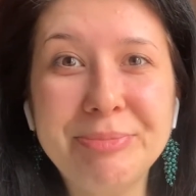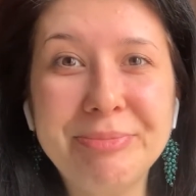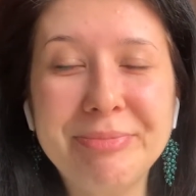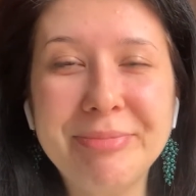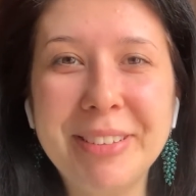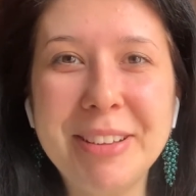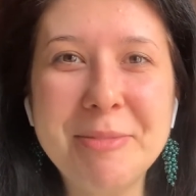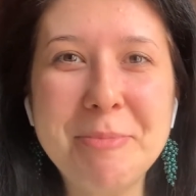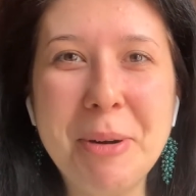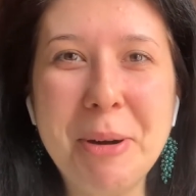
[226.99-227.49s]

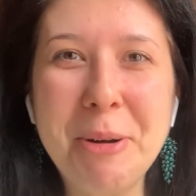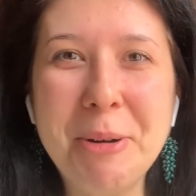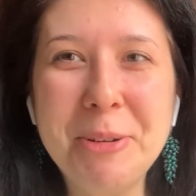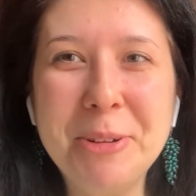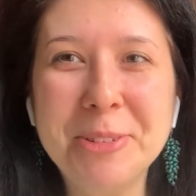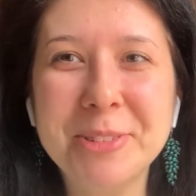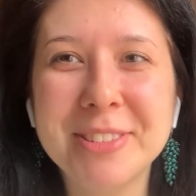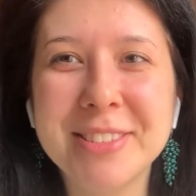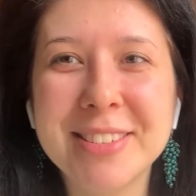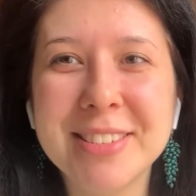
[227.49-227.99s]

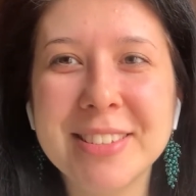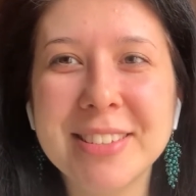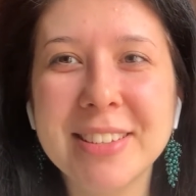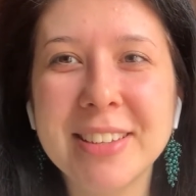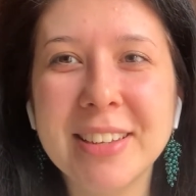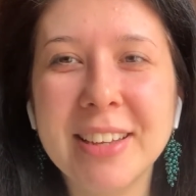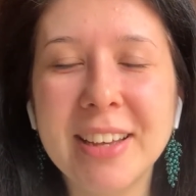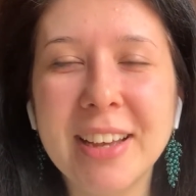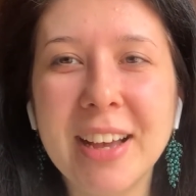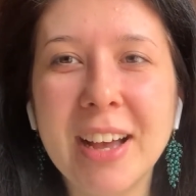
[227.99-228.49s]
about
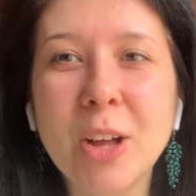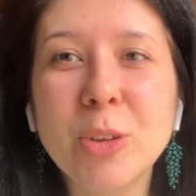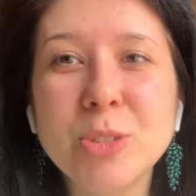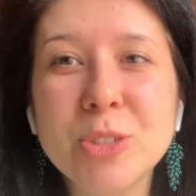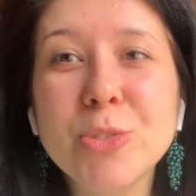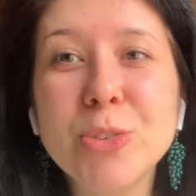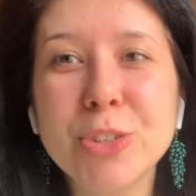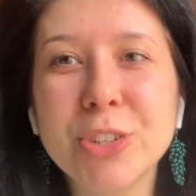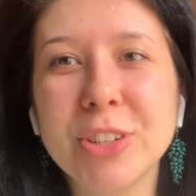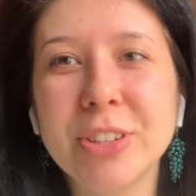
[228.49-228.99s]
how
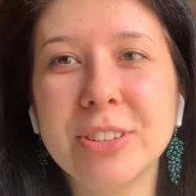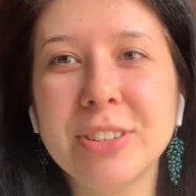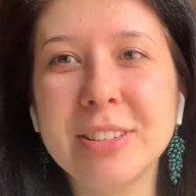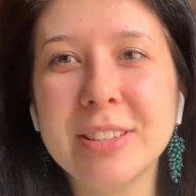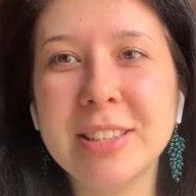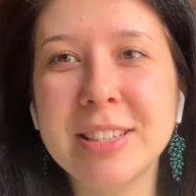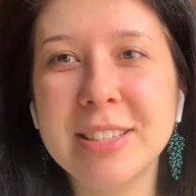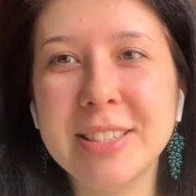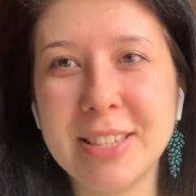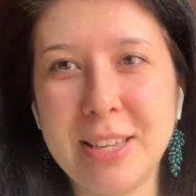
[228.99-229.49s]
difficult
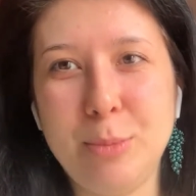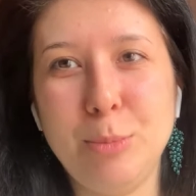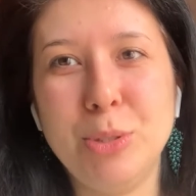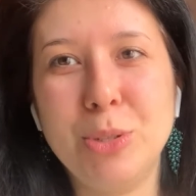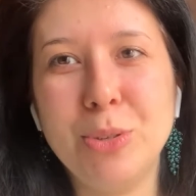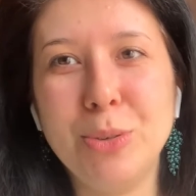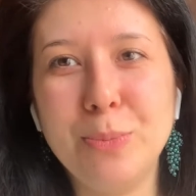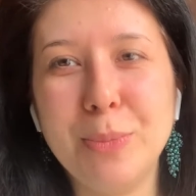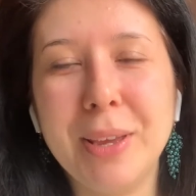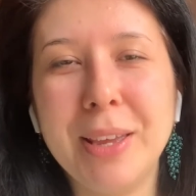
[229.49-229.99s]
these times
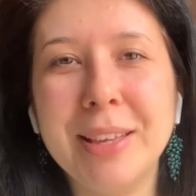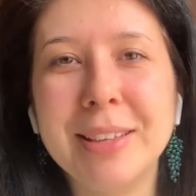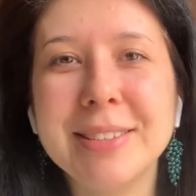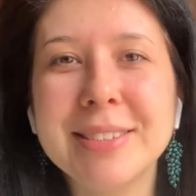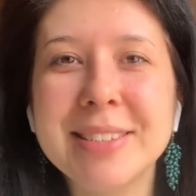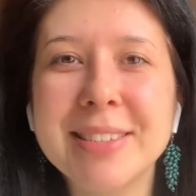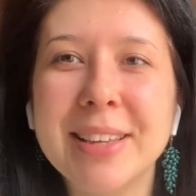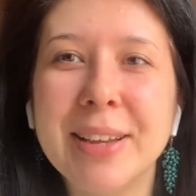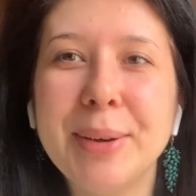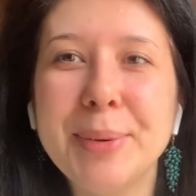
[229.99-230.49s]
could be,
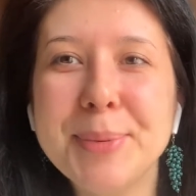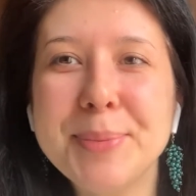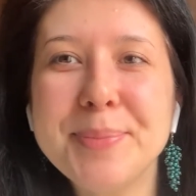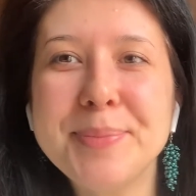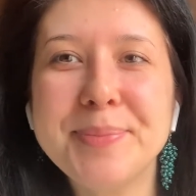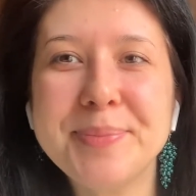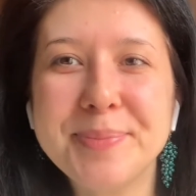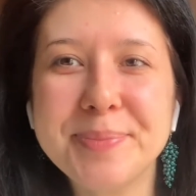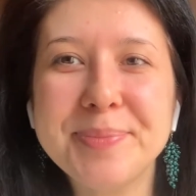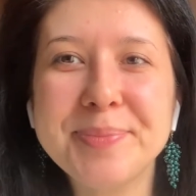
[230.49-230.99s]
so
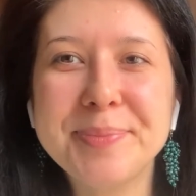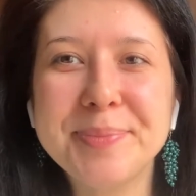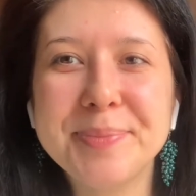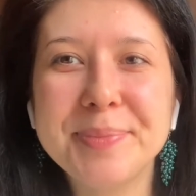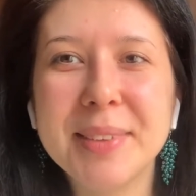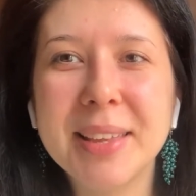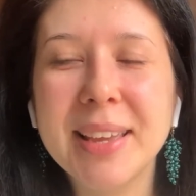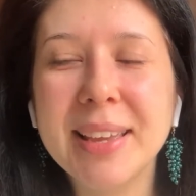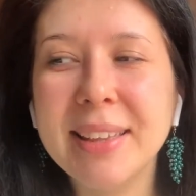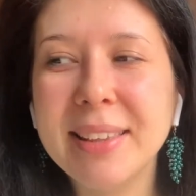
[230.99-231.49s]

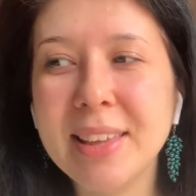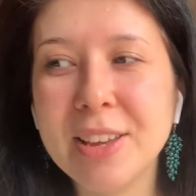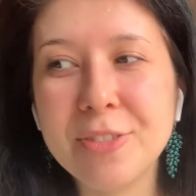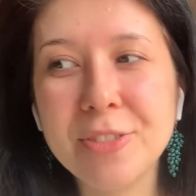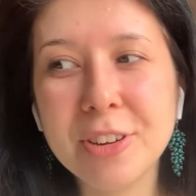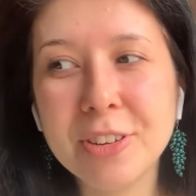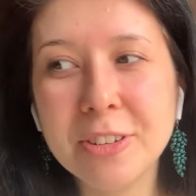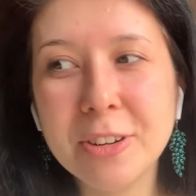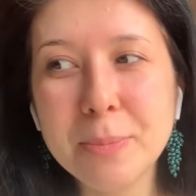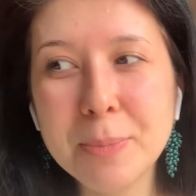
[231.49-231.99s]
they're
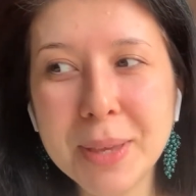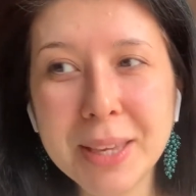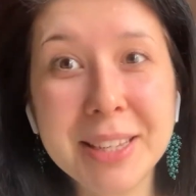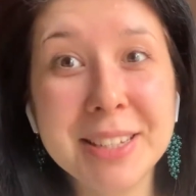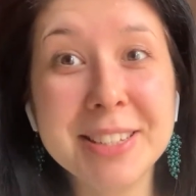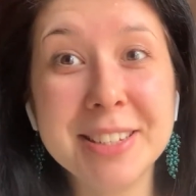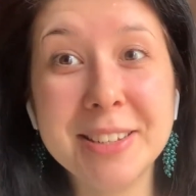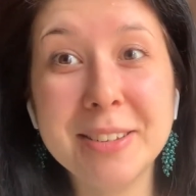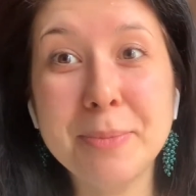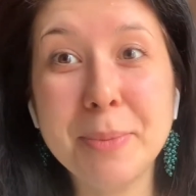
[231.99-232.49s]
very
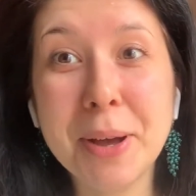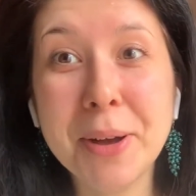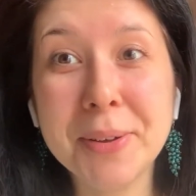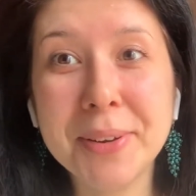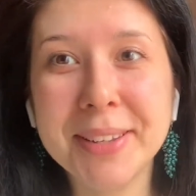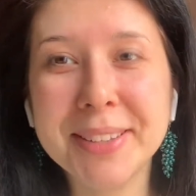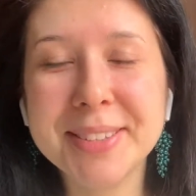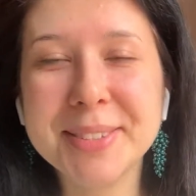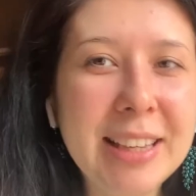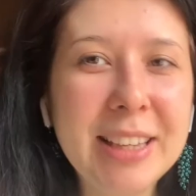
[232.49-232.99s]
patient
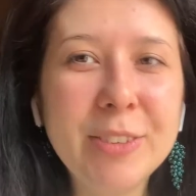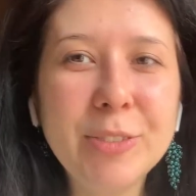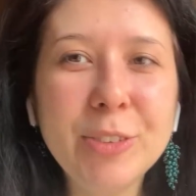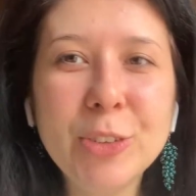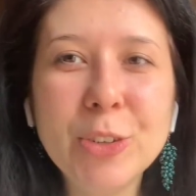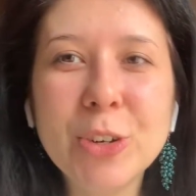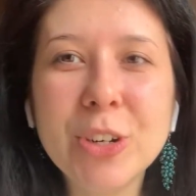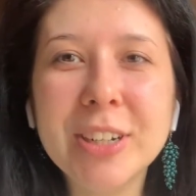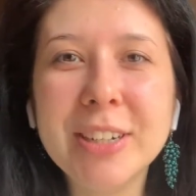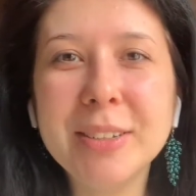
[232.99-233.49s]
about it. If
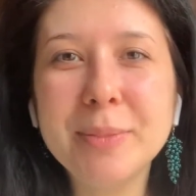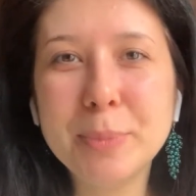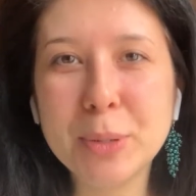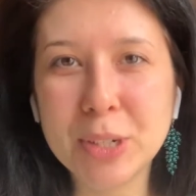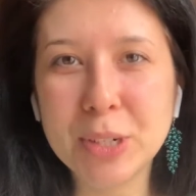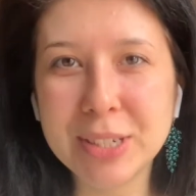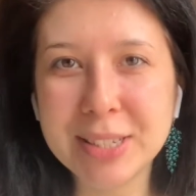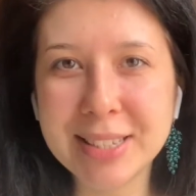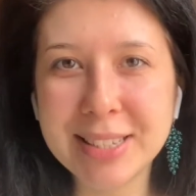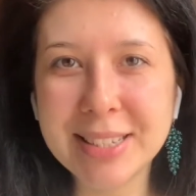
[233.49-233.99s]
you are in
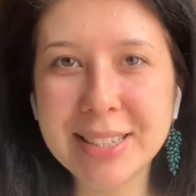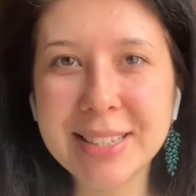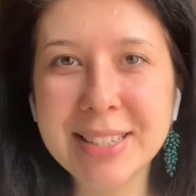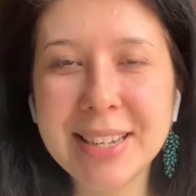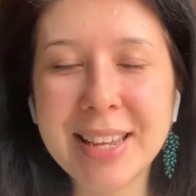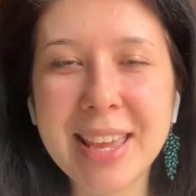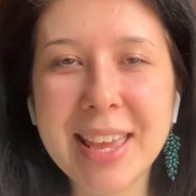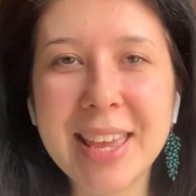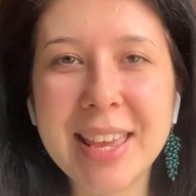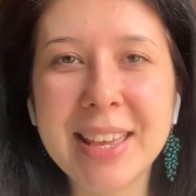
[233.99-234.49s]
person
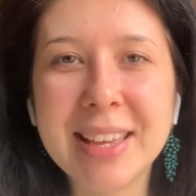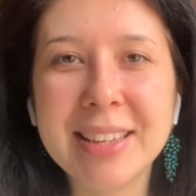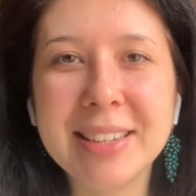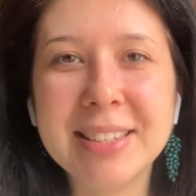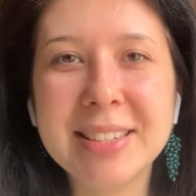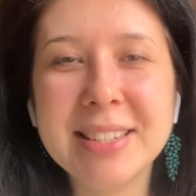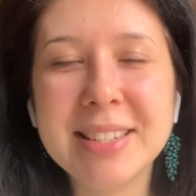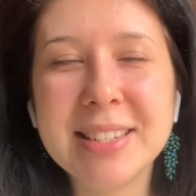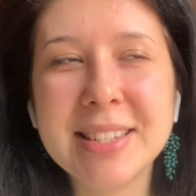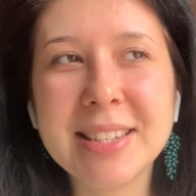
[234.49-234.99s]

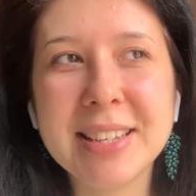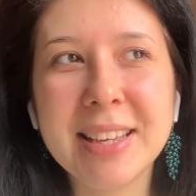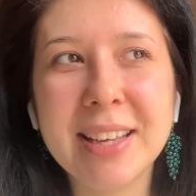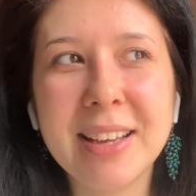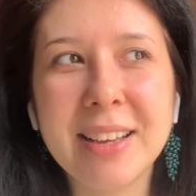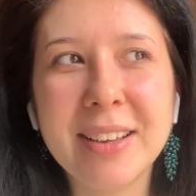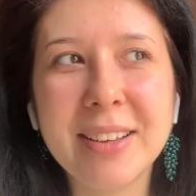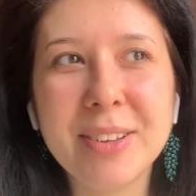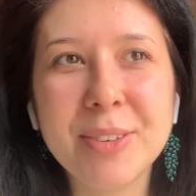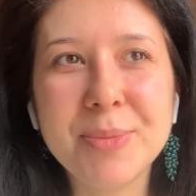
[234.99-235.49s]

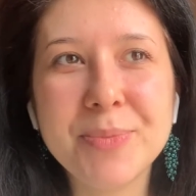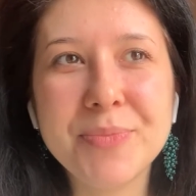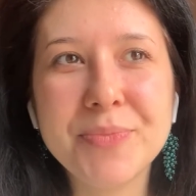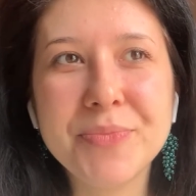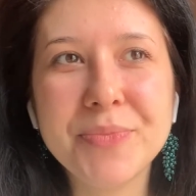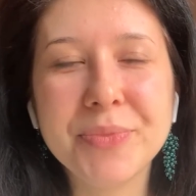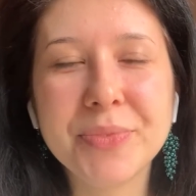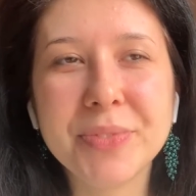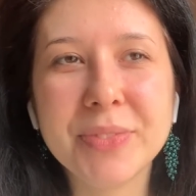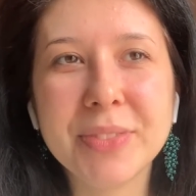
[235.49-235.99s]

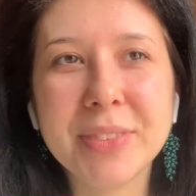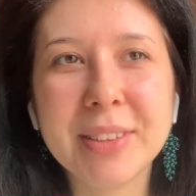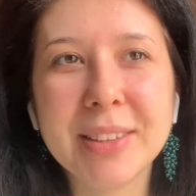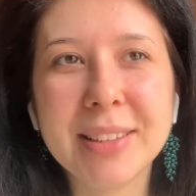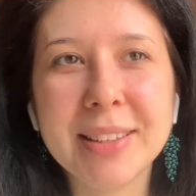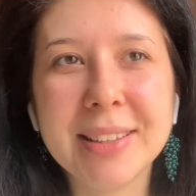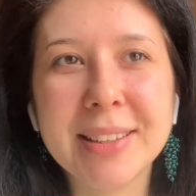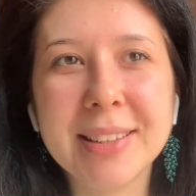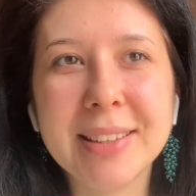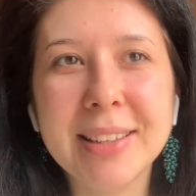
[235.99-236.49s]
and
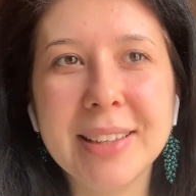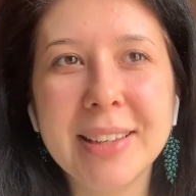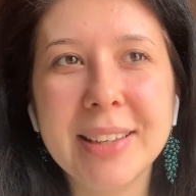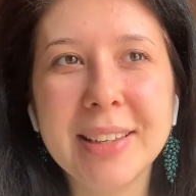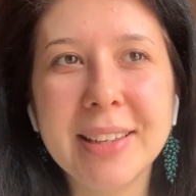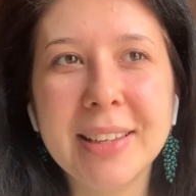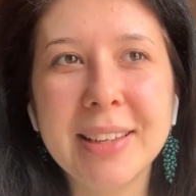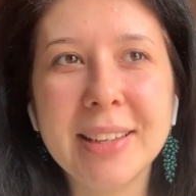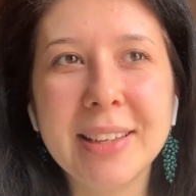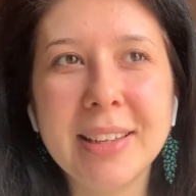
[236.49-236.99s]

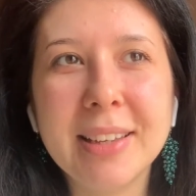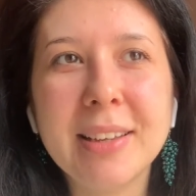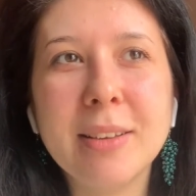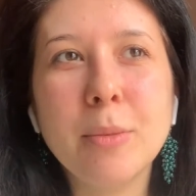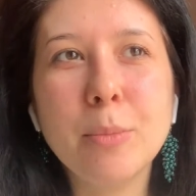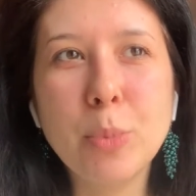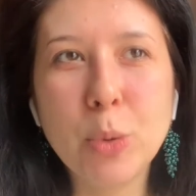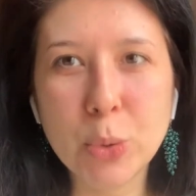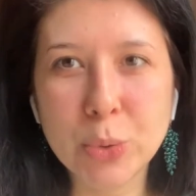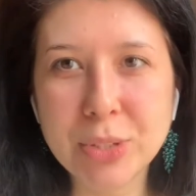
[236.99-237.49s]

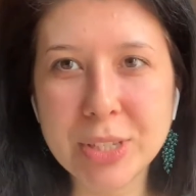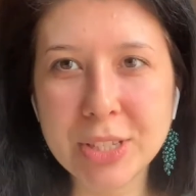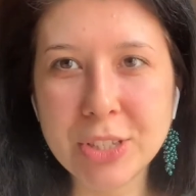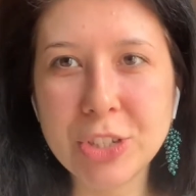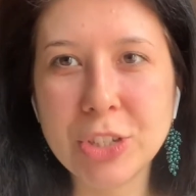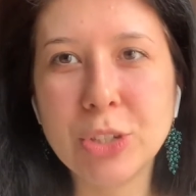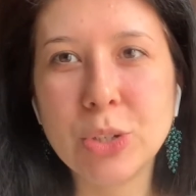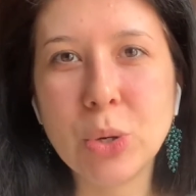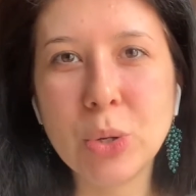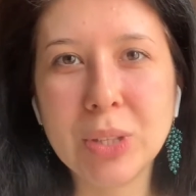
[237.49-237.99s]
both
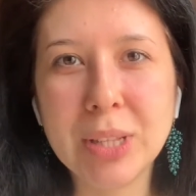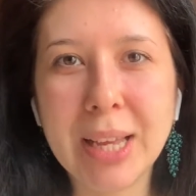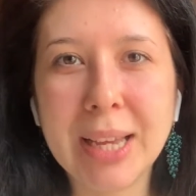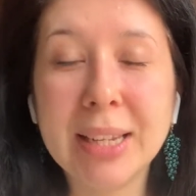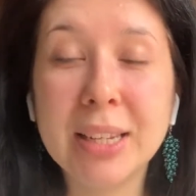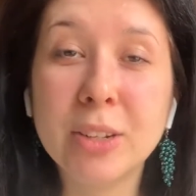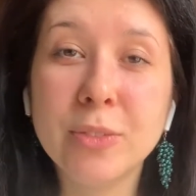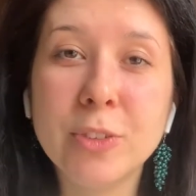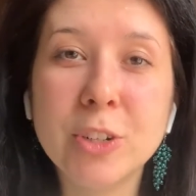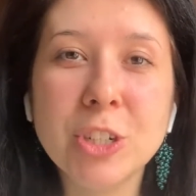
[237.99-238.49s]
teaching
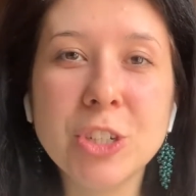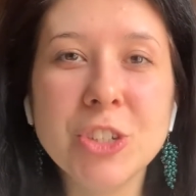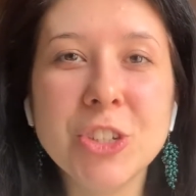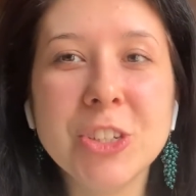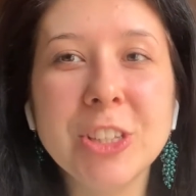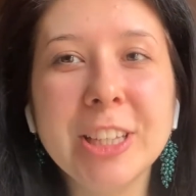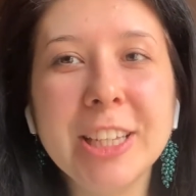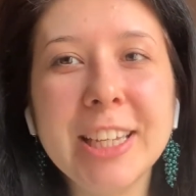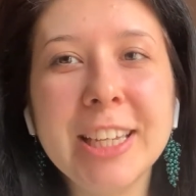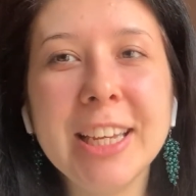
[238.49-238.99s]
online and
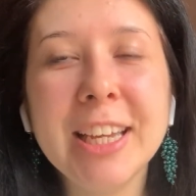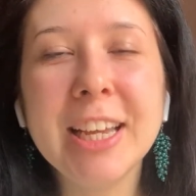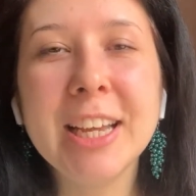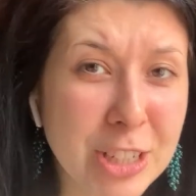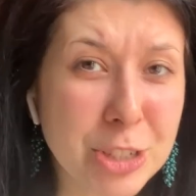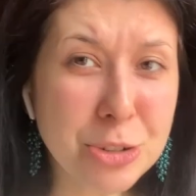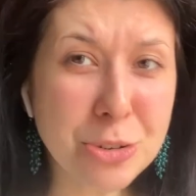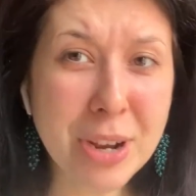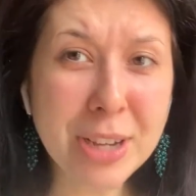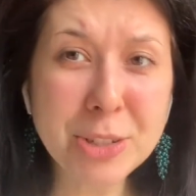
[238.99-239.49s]
virtually,
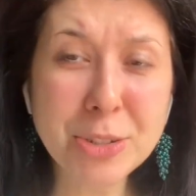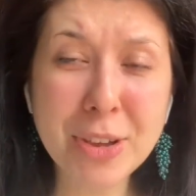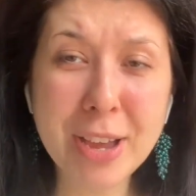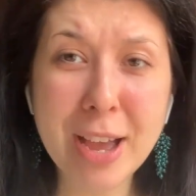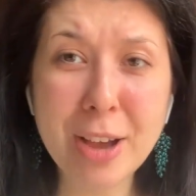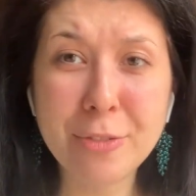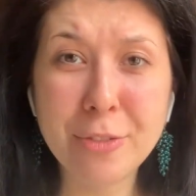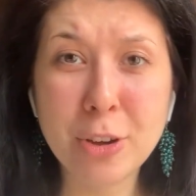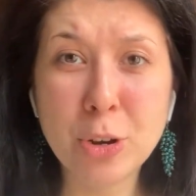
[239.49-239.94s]
try to have a